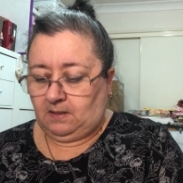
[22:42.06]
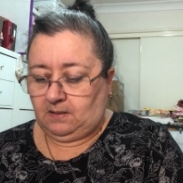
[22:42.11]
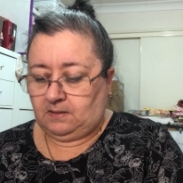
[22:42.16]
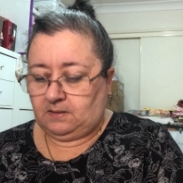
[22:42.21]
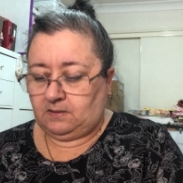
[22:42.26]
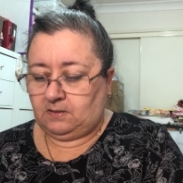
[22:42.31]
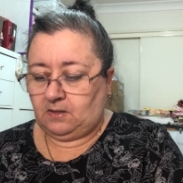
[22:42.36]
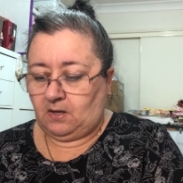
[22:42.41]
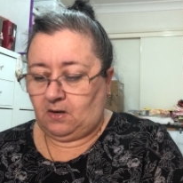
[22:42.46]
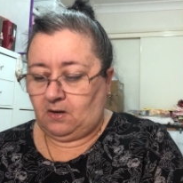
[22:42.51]

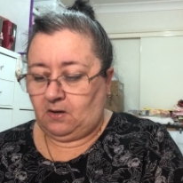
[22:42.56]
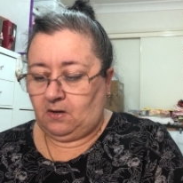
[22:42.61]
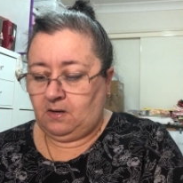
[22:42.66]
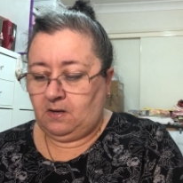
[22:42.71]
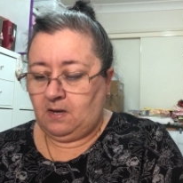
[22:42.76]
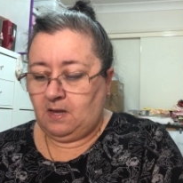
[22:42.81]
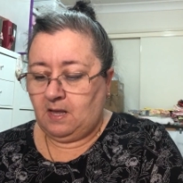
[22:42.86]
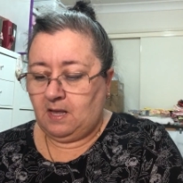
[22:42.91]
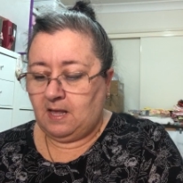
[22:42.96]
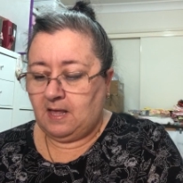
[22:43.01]
So
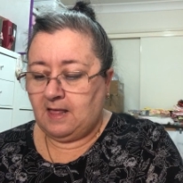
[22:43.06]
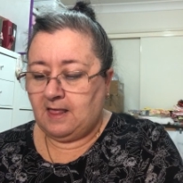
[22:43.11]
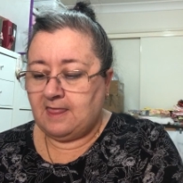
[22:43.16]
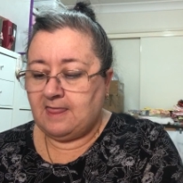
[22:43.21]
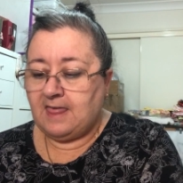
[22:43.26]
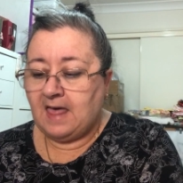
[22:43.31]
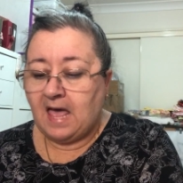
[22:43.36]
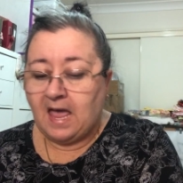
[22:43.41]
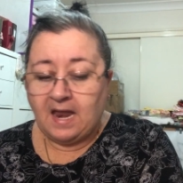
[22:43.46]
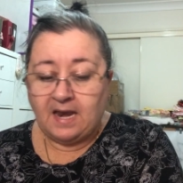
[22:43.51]

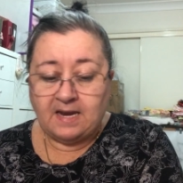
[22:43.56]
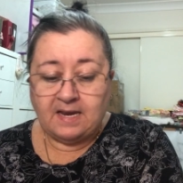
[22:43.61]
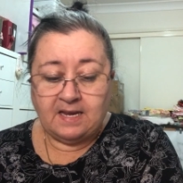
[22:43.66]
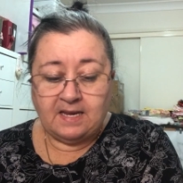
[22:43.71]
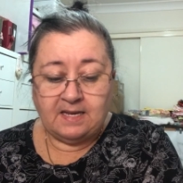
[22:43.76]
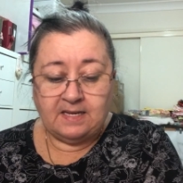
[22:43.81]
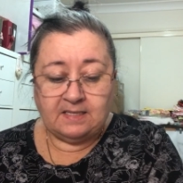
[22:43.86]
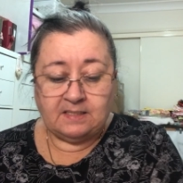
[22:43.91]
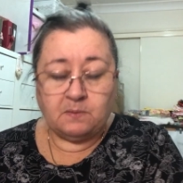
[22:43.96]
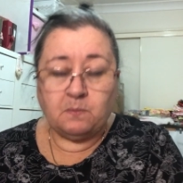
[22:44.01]
that
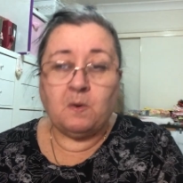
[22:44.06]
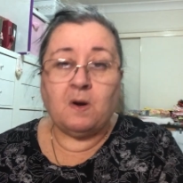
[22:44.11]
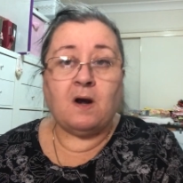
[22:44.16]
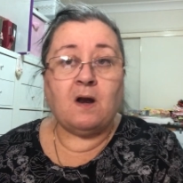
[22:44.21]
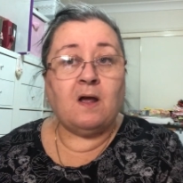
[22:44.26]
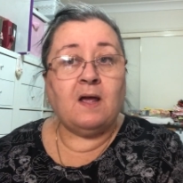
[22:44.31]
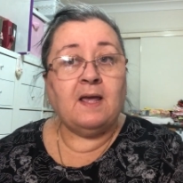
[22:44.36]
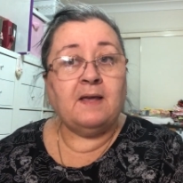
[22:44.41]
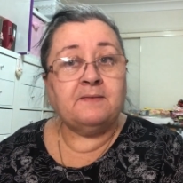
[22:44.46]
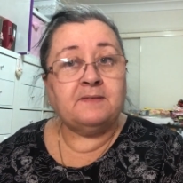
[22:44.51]
is what
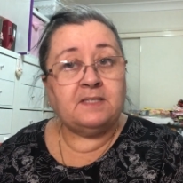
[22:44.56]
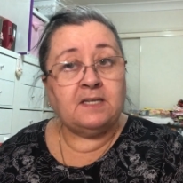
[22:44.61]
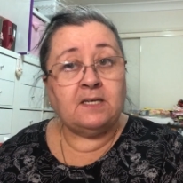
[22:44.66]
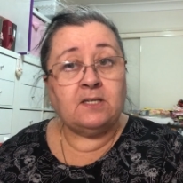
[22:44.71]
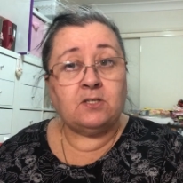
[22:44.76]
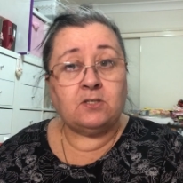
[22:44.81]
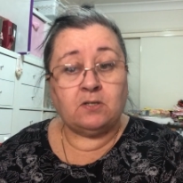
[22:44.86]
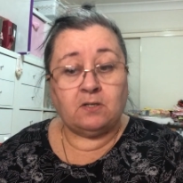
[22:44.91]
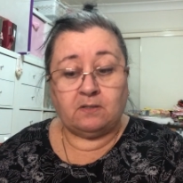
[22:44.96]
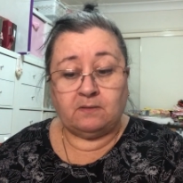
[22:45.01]
I have
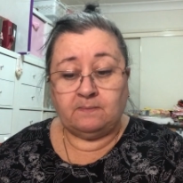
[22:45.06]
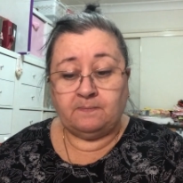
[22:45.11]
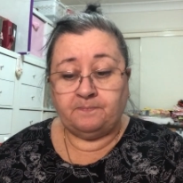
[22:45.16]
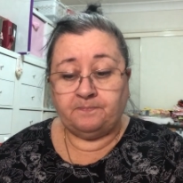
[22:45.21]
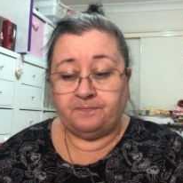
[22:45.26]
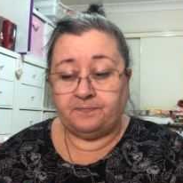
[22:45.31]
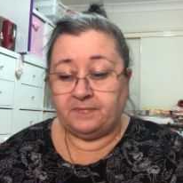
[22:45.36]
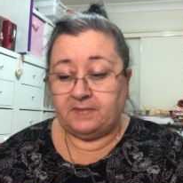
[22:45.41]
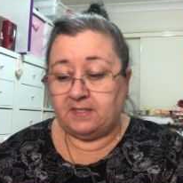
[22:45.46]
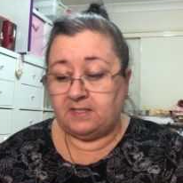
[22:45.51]
stitched on
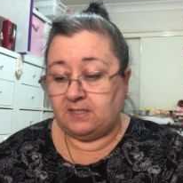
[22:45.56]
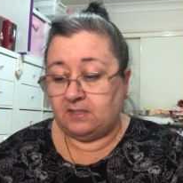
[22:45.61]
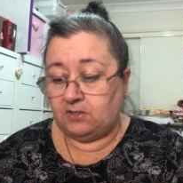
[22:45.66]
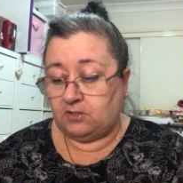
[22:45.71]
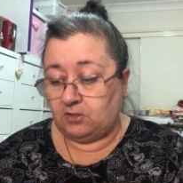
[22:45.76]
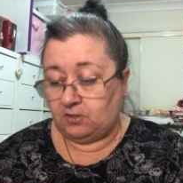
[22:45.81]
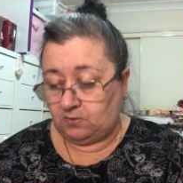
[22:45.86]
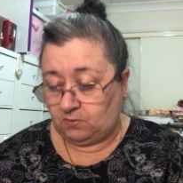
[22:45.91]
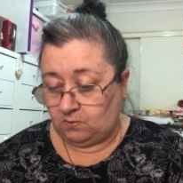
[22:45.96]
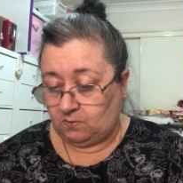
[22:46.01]

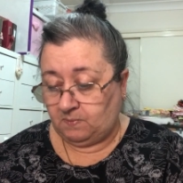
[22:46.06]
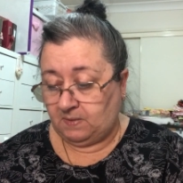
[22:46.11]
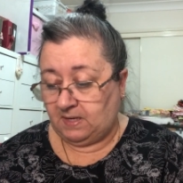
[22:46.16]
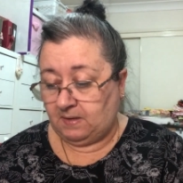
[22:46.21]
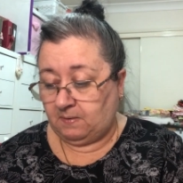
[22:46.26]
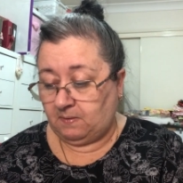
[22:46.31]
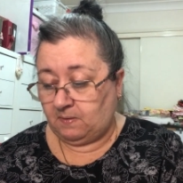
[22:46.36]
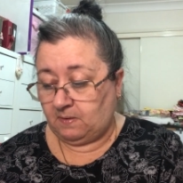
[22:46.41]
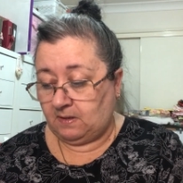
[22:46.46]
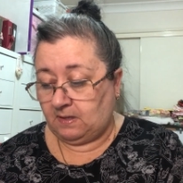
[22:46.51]
since you saw
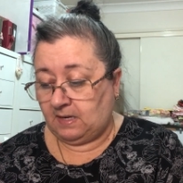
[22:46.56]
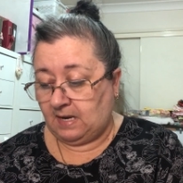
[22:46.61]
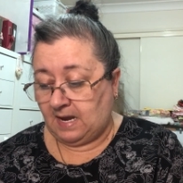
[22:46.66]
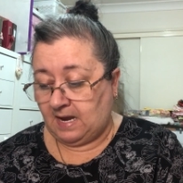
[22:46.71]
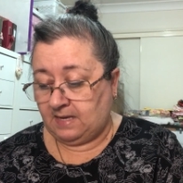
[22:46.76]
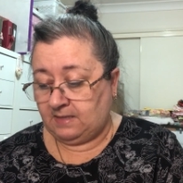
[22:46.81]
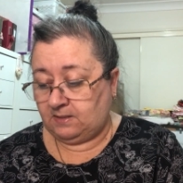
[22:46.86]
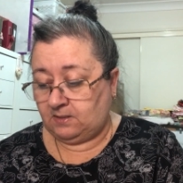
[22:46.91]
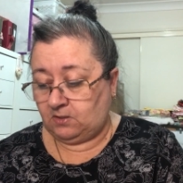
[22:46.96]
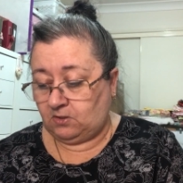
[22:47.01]
me
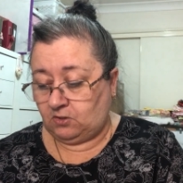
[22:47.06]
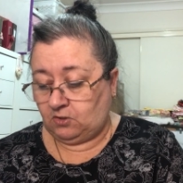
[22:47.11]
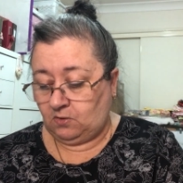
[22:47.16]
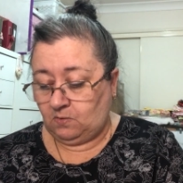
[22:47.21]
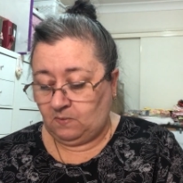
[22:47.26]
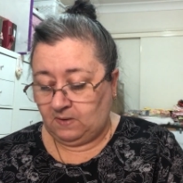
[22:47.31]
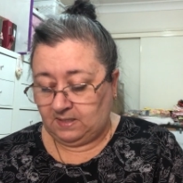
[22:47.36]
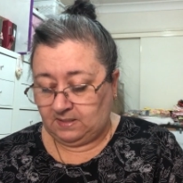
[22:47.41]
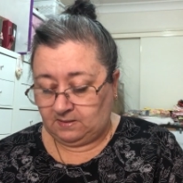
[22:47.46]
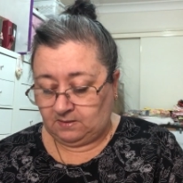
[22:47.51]
last
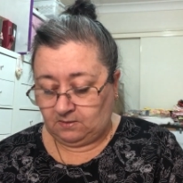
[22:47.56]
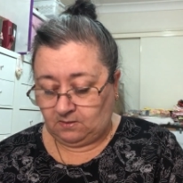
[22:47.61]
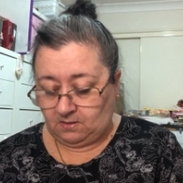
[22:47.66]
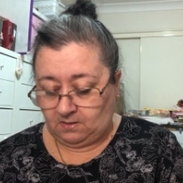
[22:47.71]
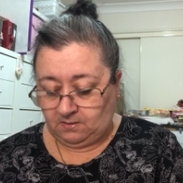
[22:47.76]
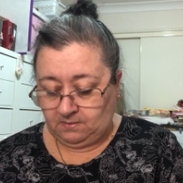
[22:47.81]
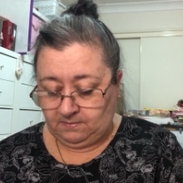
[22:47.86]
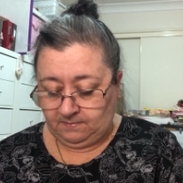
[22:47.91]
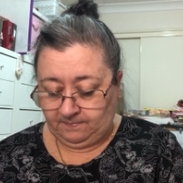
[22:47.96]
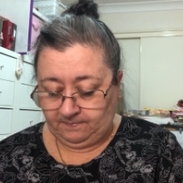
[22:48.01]
2 weeks ago.